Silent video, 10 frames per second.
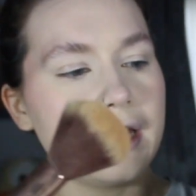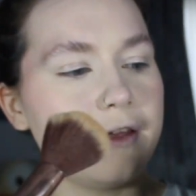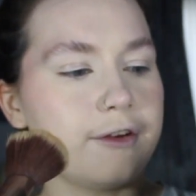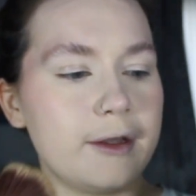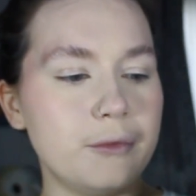
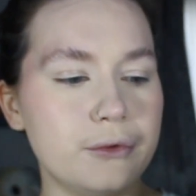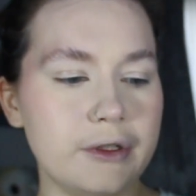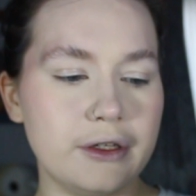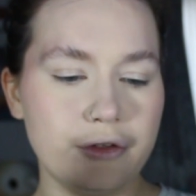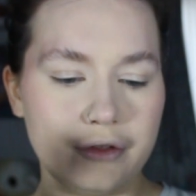If I'm
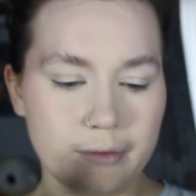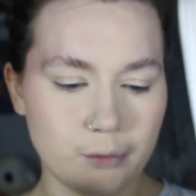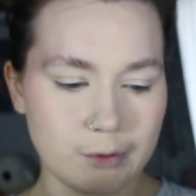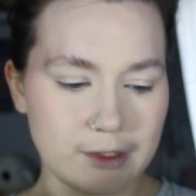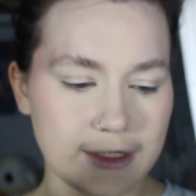only
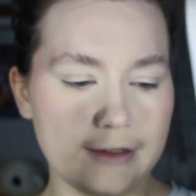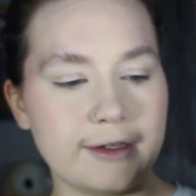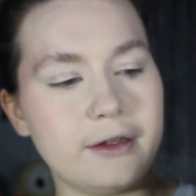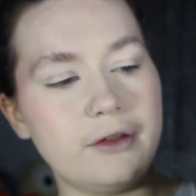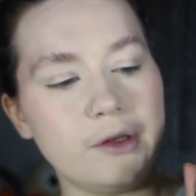using one, I
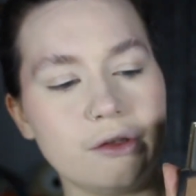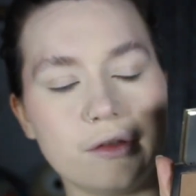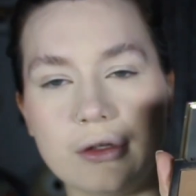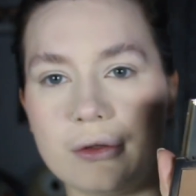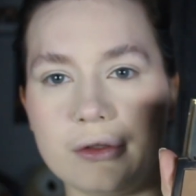tend to use
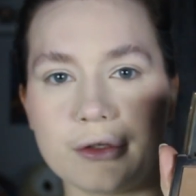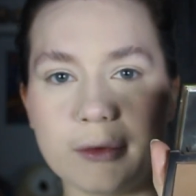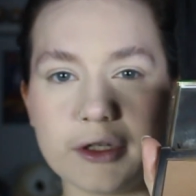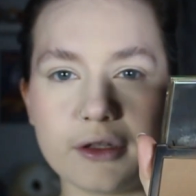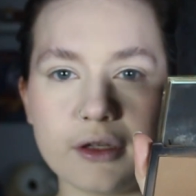the colder
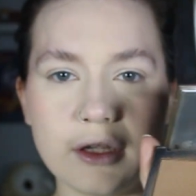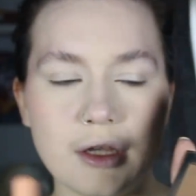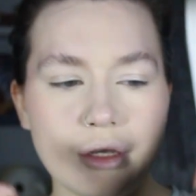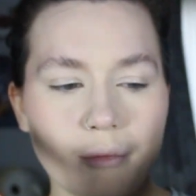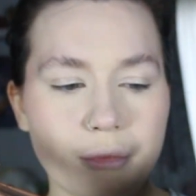one.
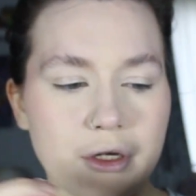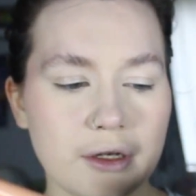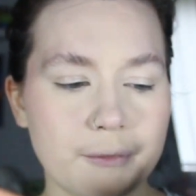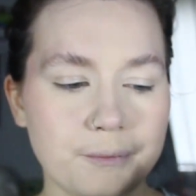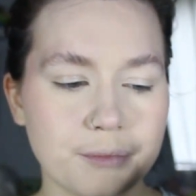
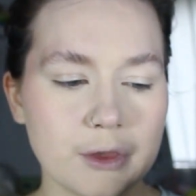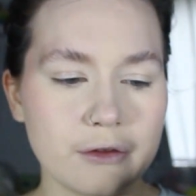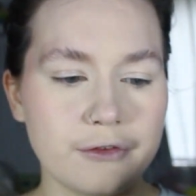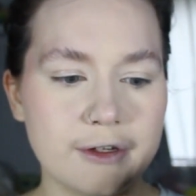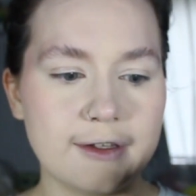But
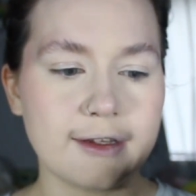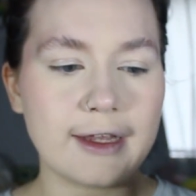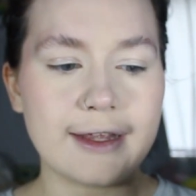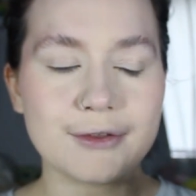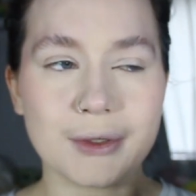for today,
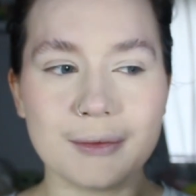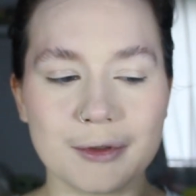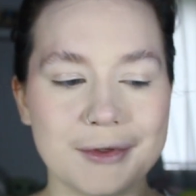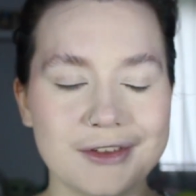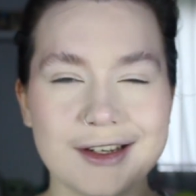it's quite
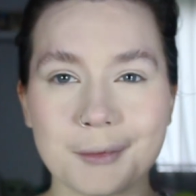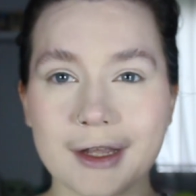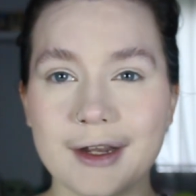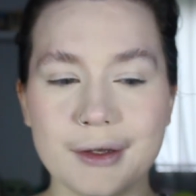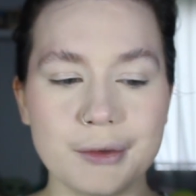warm outside. I'm
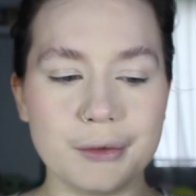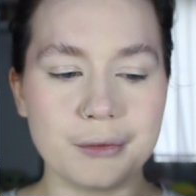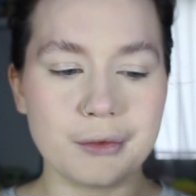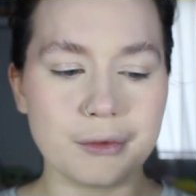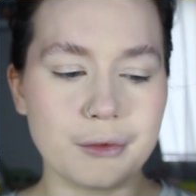kind of
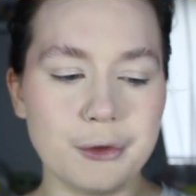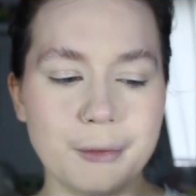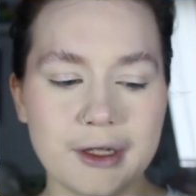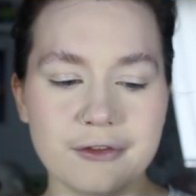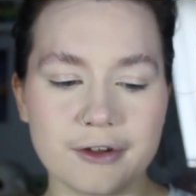
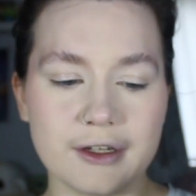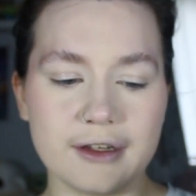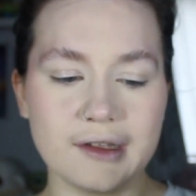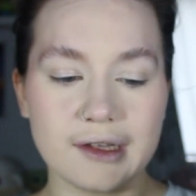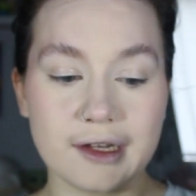hoping for a
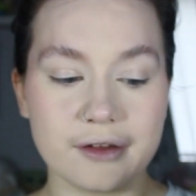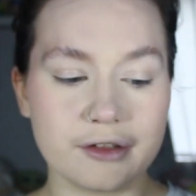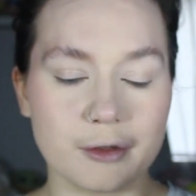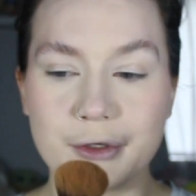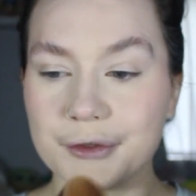nice like kind of
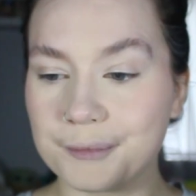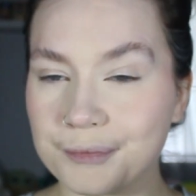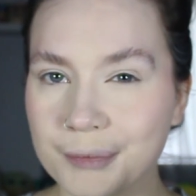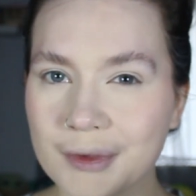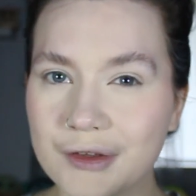summer,
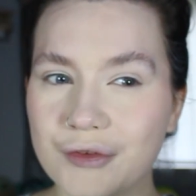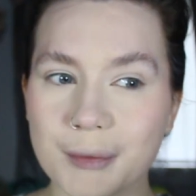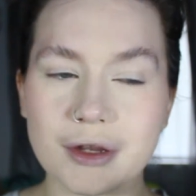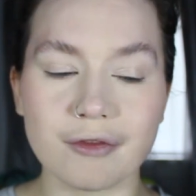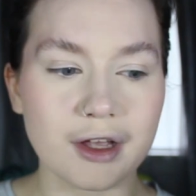
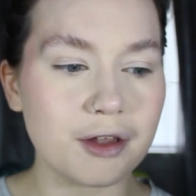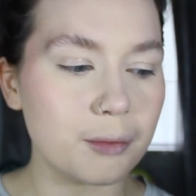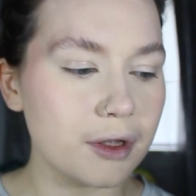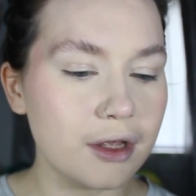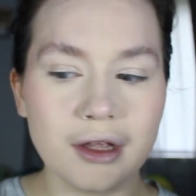spring vibe.
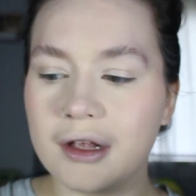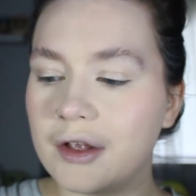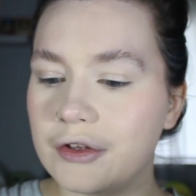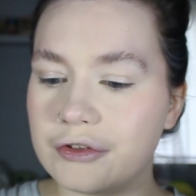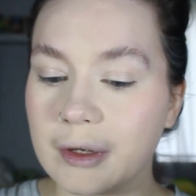
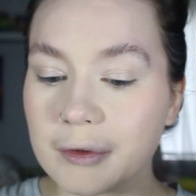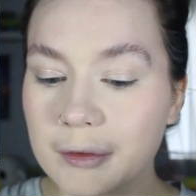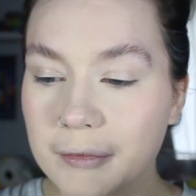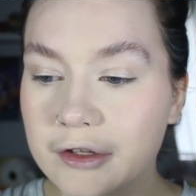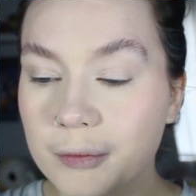So I'm going
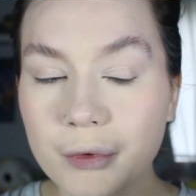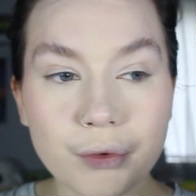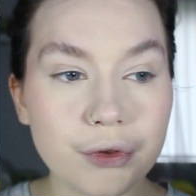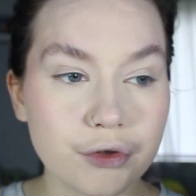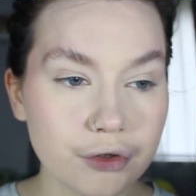to mix
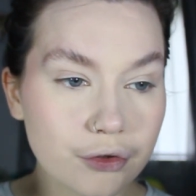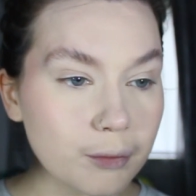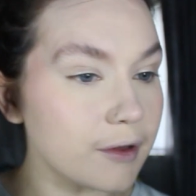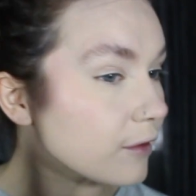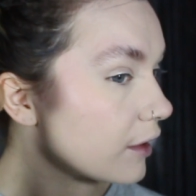both just so
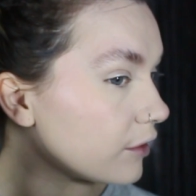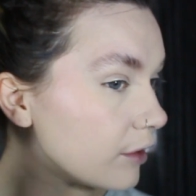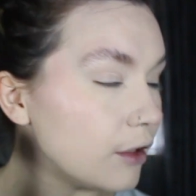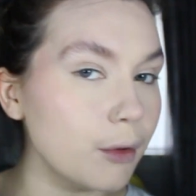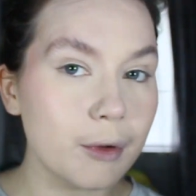my skin is
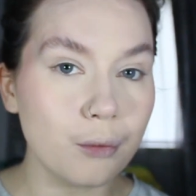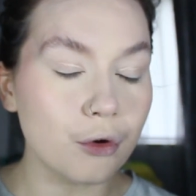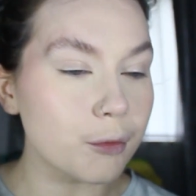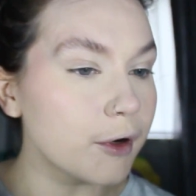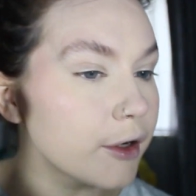a little bit
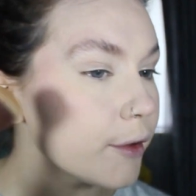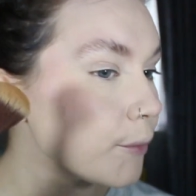warmer.